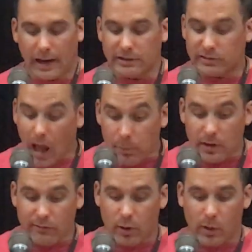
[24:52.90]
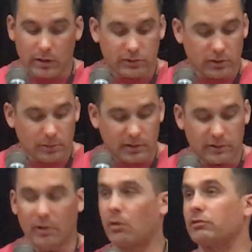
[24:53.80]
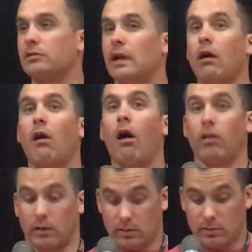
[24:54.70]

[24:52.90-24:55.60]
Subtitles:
I could stop whenever I wanted to because I wasn't an alcoholic.